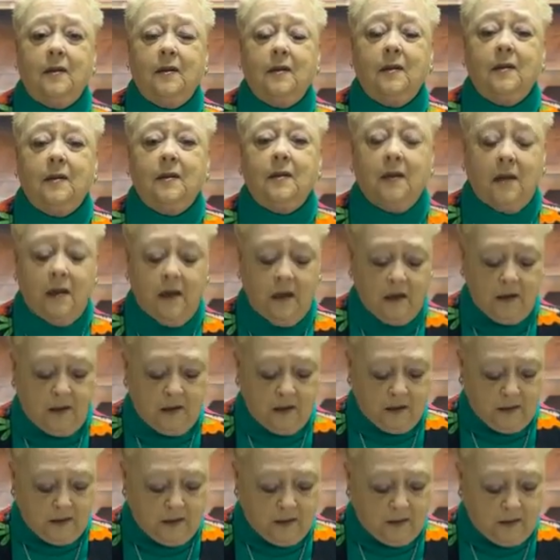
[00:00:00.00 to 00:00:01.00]

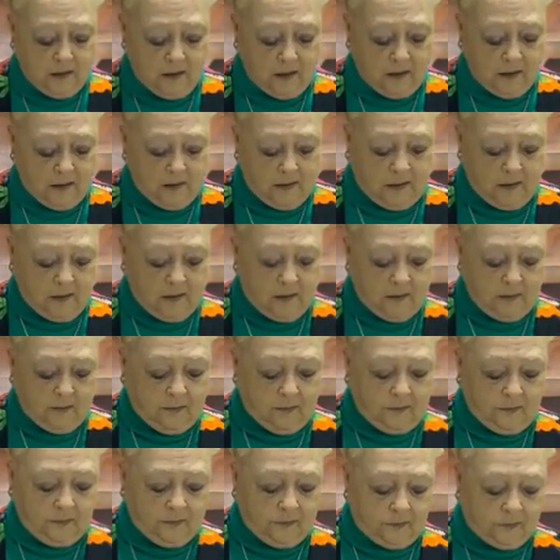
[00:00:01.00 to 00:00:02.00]

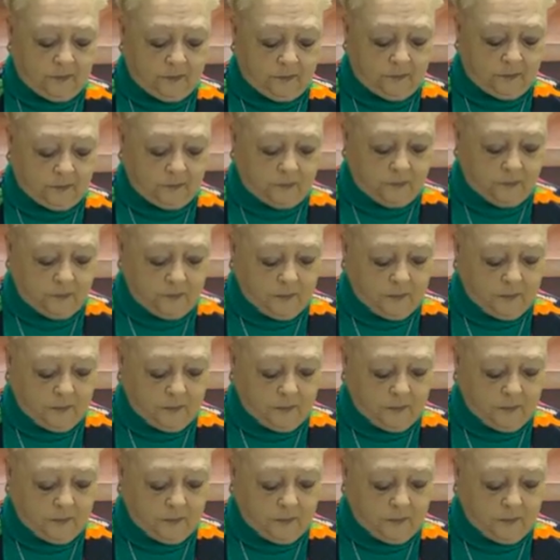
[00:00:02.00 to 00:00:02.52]
[no speech]